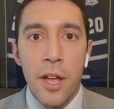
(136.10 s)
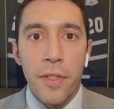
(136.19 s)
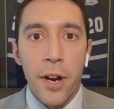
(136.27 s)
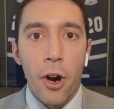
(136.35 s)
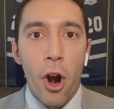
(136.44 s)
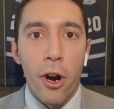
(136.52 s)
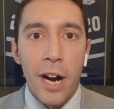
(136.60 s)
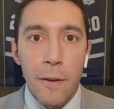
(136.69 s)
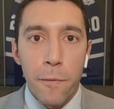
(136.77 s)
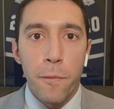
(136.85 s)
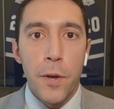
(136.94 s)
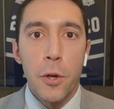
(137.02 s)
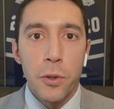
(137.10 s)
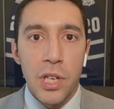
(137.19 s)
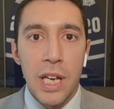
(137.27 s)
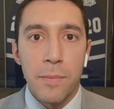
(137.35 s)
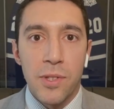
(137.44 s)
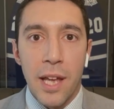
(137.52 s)
there are a few
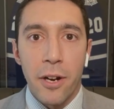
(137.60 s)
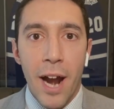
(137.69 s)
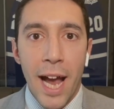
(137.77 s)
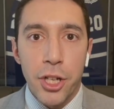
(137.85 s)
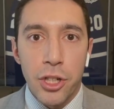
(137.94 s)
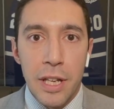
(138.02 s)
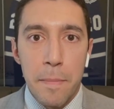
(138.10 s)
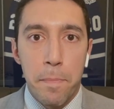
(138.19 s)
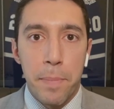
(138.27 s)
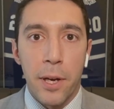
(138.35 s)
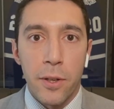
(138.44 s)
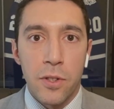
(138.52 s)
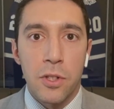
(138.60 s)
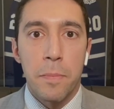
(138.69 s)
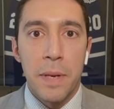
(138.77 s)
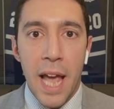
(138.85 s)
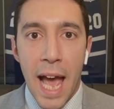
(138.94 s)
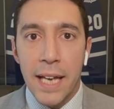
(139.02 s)
teams that are actually built to
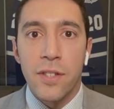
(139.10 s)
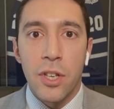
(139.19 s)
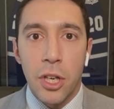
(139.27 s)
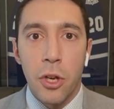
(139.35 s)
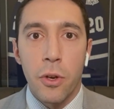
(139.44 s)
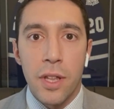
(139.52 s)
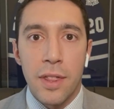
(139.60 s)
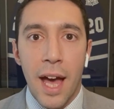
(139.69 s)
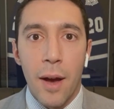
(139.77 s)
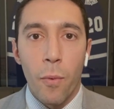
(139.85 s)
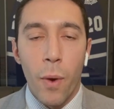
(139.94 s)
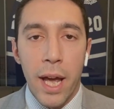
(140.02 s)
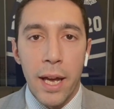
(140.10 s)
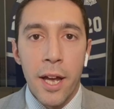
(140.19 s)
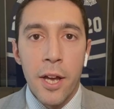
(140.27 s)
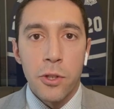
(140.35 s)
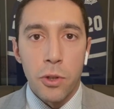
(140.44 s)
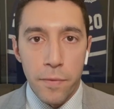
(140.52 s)
be executed that way.
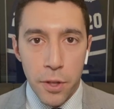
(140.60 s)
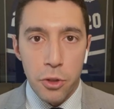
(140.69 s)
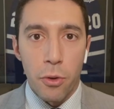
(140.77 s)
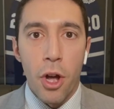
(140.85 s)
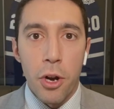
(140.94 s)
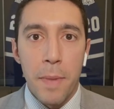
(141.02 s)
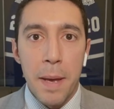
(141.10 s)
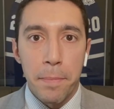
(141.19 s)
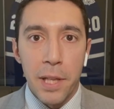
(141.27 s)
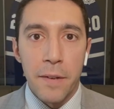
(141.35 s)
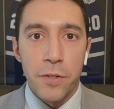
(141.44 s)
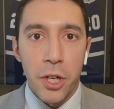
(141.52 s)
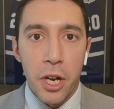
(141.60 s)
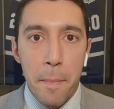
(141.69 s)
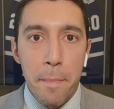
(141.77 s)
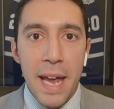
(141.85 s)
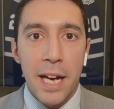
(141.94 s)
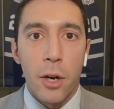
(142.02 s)
So if the Toronto Maple Leafs are going
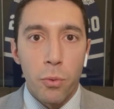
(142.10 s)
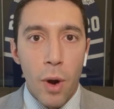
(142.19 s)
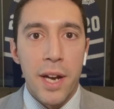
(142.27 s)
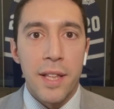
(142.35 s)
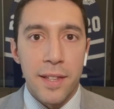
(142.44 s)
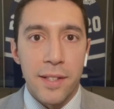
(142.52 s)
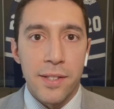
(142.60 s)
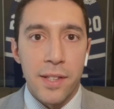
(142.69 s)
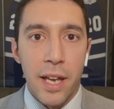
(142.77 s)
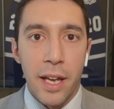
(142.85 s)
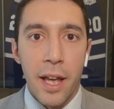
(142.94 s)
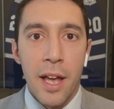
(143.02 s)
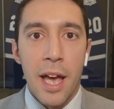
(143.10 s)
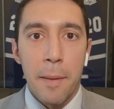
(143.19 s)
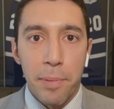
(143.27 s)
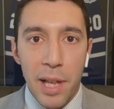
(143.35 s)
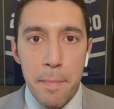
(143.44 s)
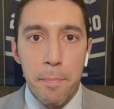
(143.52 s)
to make a run at this thing
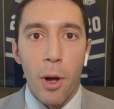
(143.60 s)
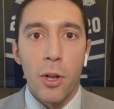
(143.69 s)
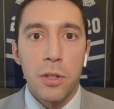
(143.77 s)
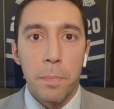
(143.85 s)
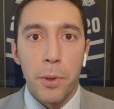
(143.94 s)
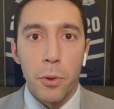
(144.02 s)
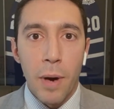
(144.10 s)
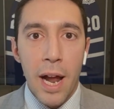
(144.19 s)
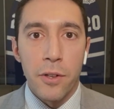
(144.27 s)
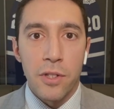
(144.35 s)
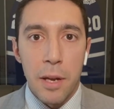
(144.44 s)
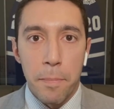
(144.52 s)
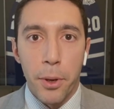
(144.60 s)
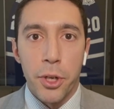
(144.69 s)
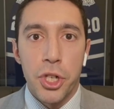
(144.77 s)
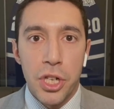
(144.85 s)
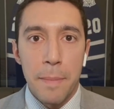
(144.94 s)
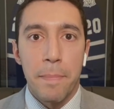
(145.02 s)
and play multiple rounds and
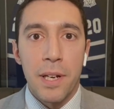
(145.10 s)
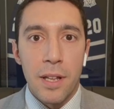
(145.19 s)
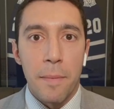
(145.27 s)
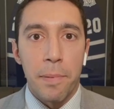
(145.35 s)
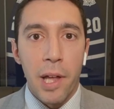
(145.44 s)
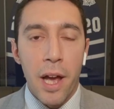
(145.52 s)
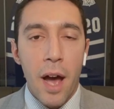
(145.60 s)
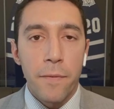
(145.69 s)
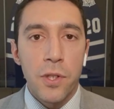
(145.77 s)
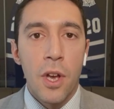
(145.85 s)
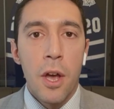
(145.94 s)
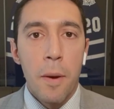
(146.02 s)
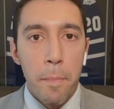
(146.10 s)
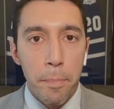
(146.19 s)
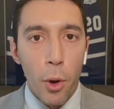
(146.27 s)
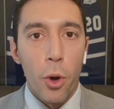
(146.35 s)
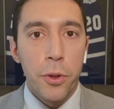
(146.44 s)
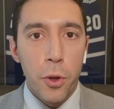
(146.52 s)
push deep into the playoffs,
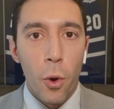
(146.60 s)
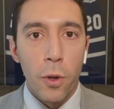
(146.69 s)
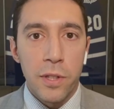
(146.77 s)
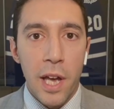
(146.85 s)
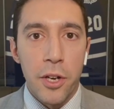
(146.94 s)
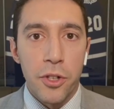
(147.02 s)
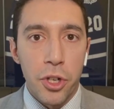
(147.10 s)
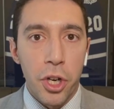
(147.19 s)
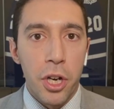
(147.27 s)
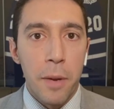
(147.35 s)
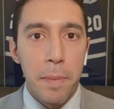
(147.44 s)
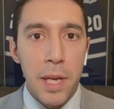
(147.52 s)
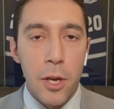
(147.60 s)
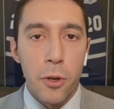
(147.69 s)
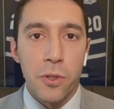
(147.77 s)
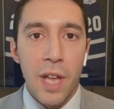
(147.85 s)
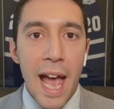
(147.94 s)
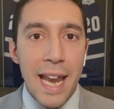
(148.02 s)
both goaltenders are going to be
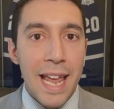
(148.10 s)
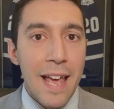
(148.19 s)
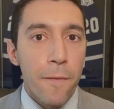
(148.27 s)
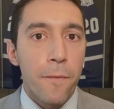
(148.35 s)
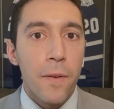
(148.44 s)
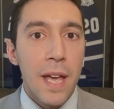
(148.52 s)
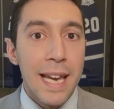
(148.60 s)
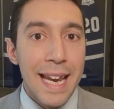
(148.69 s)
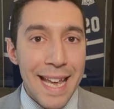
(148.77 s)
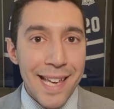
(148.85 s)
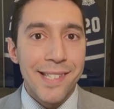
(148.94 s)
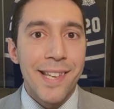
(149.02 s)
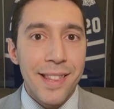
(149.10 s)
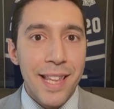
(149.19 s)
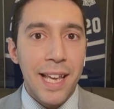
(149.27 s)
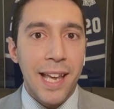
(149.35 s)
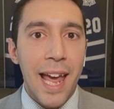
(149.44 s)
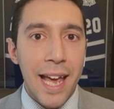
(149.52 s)
used. And if it isn't
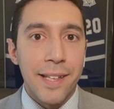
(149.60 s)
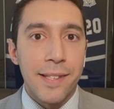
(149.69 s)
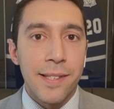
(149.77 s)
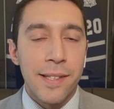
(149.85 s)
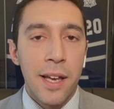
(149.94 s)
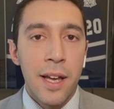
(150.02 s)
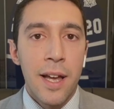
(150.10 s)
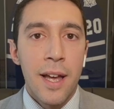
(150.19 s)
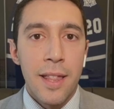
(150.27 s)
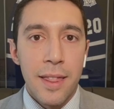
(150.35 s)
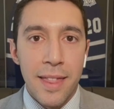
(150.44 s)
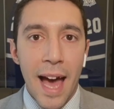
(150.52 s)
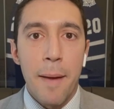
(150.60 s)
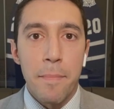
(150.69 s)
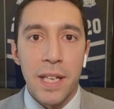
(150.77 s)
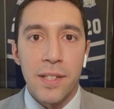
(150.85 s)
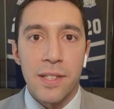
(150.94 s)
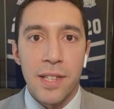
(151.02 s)
the case, that
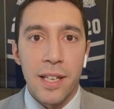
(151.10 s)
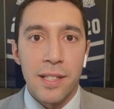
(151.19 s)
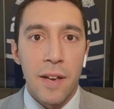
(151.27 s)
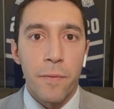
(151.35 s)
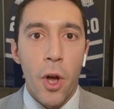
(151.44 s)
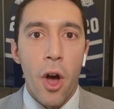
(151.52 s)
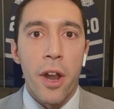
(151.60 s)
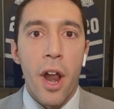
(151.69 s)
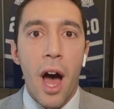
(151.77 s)
means things have gone